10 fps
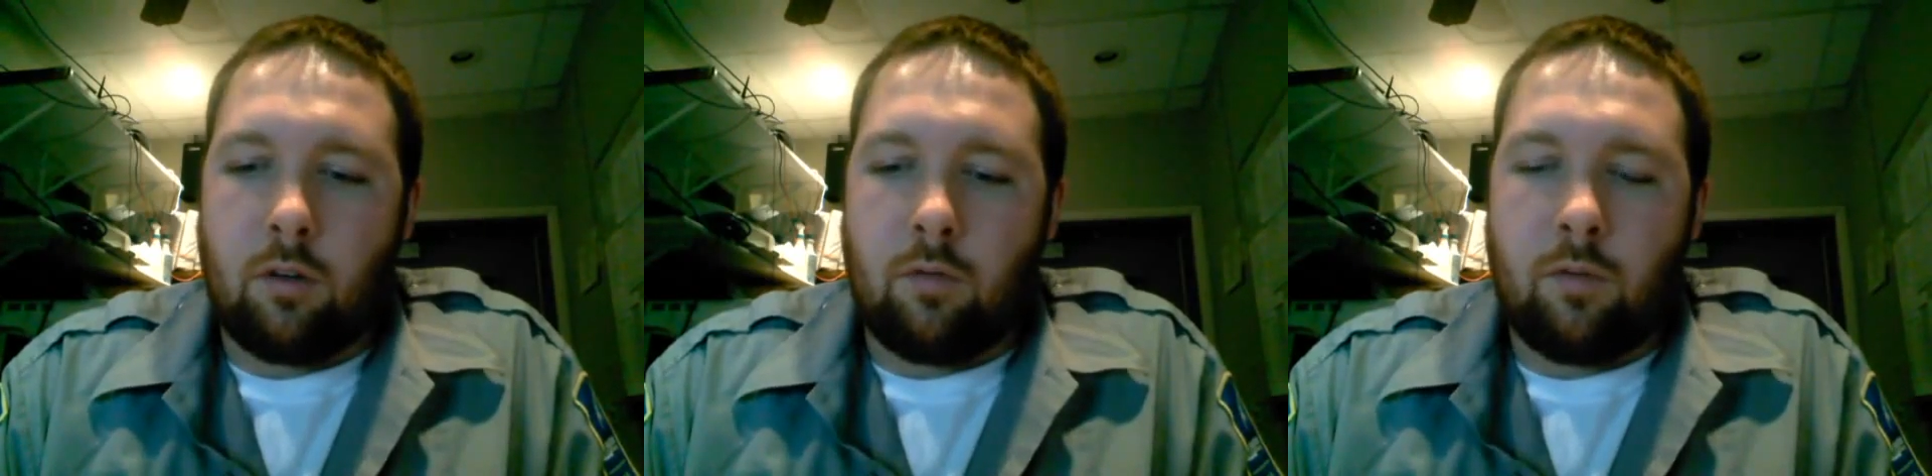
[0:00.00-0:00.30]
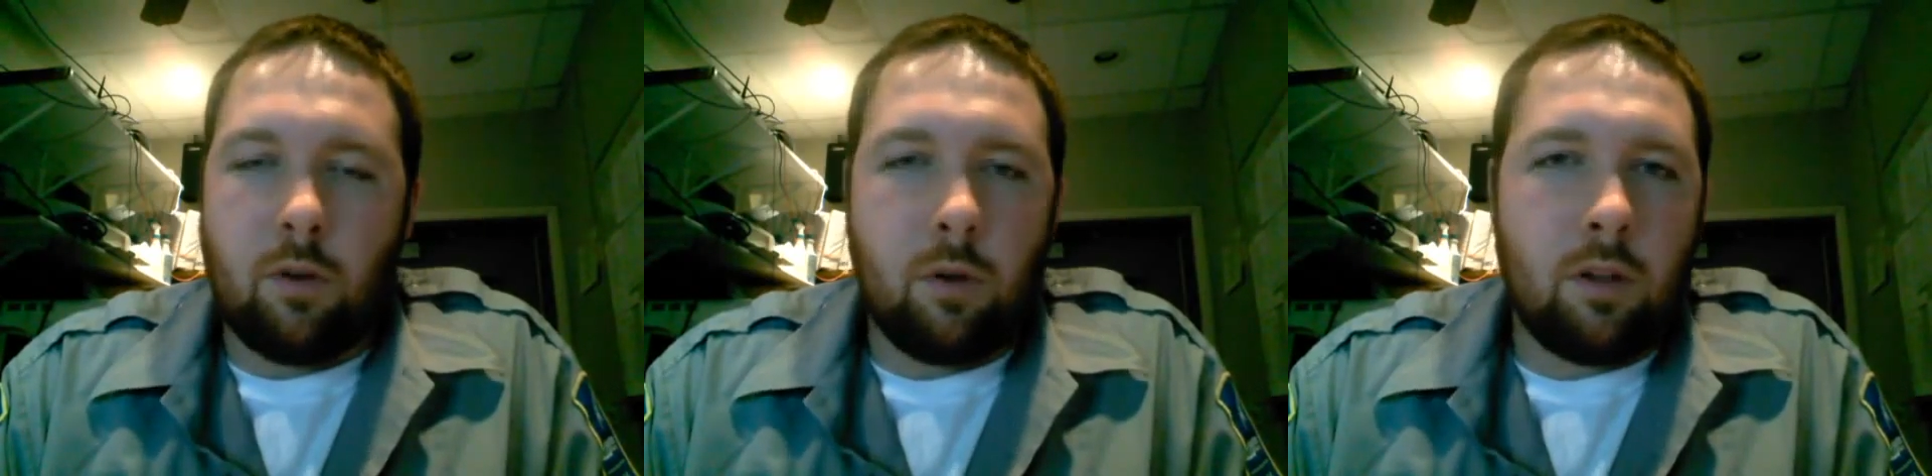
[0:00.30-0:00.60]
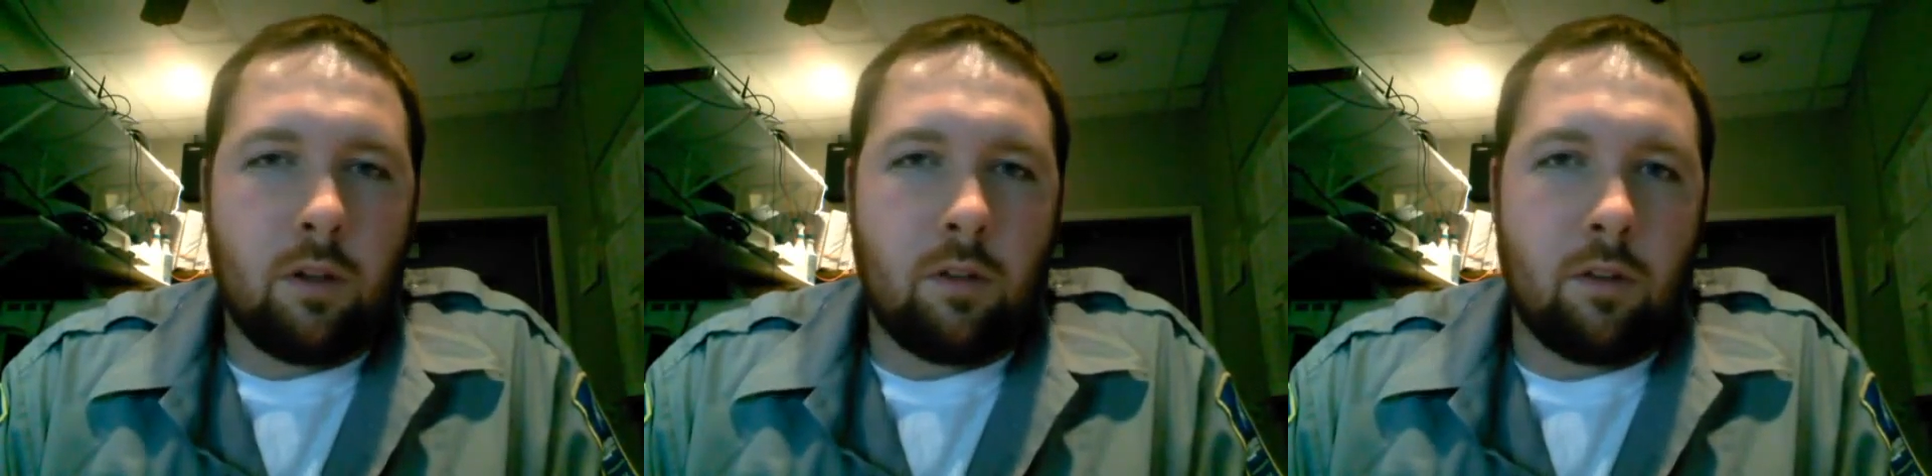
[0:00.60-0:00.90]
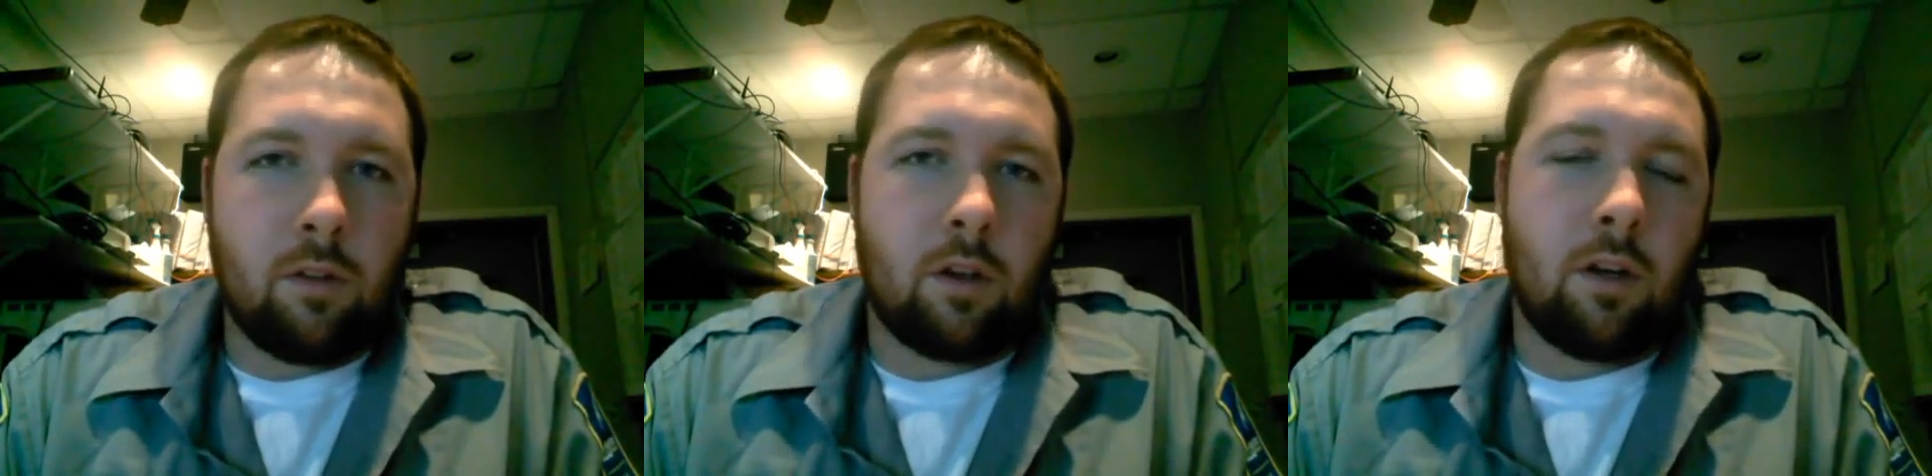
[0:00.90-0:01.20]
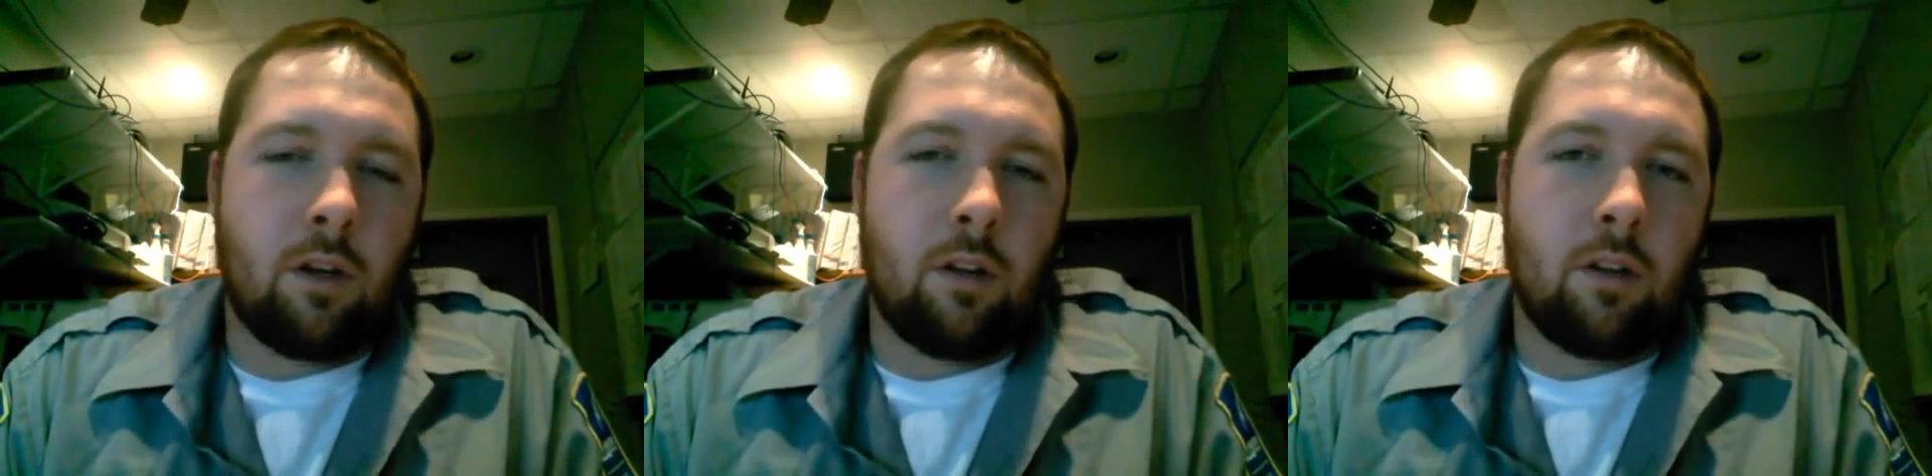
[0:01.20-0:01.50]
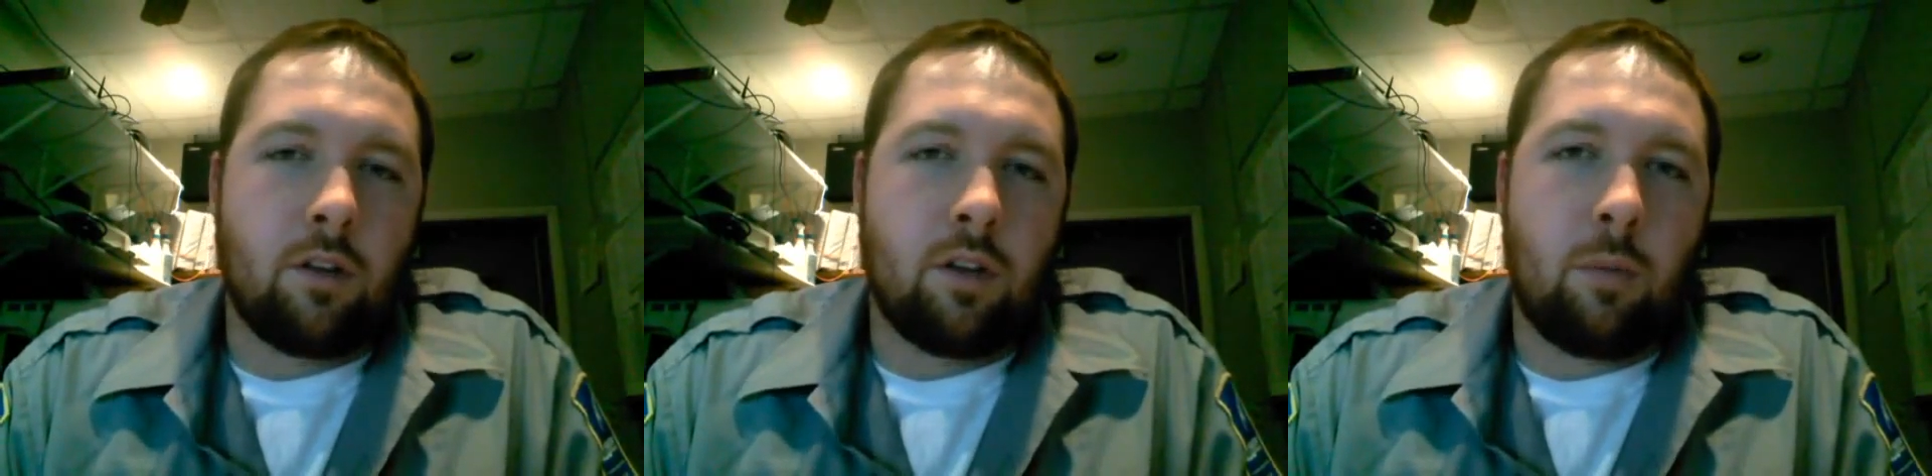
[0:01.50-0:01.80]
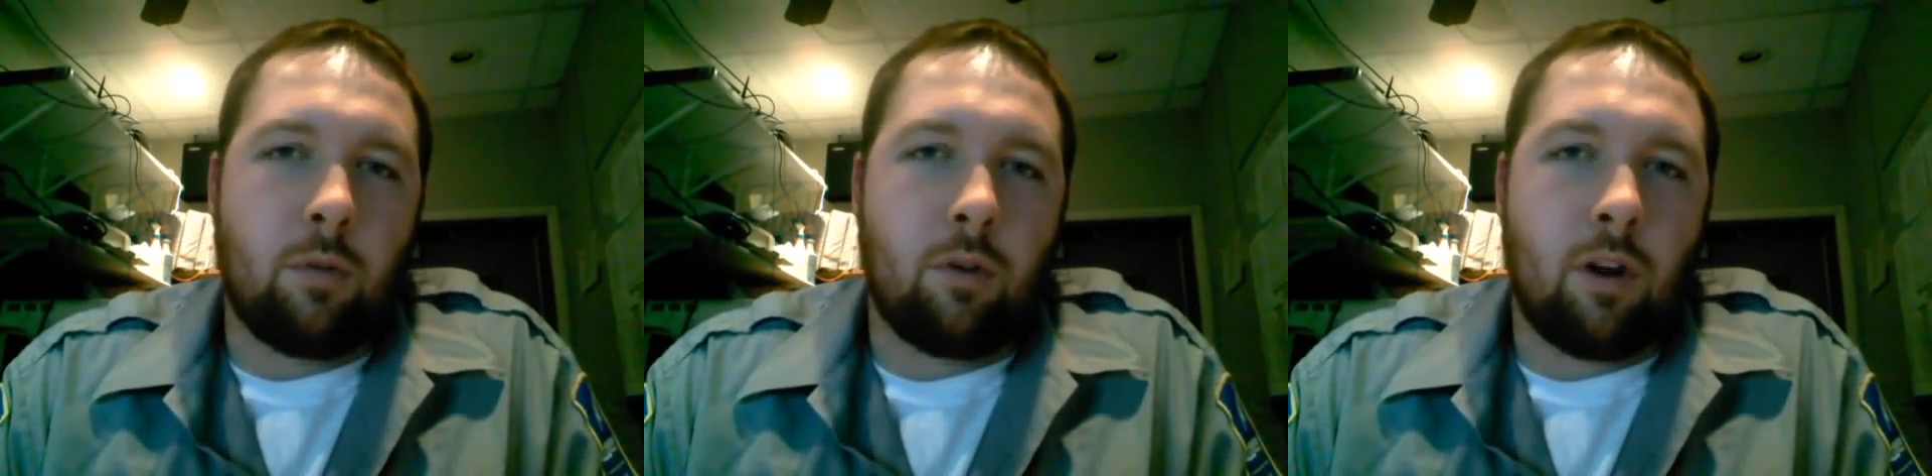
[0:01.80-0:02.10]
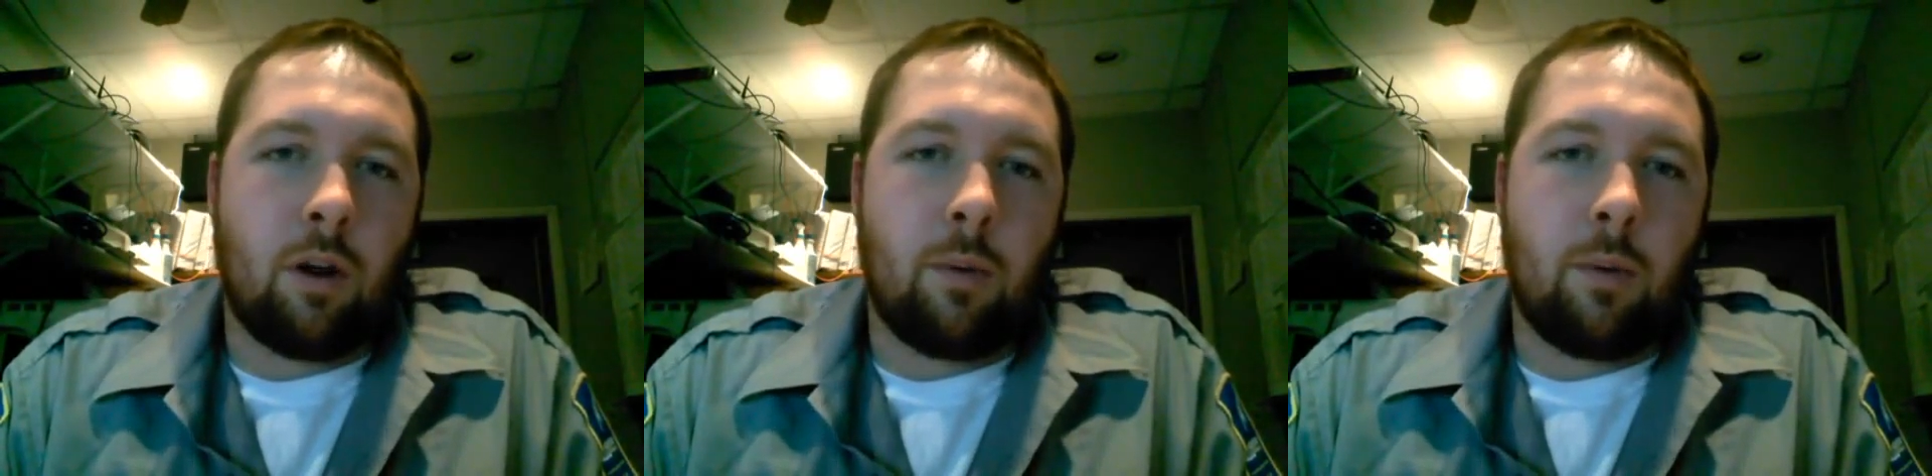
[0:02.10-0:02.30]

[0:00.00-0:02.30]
viewing this and looking into the JET program,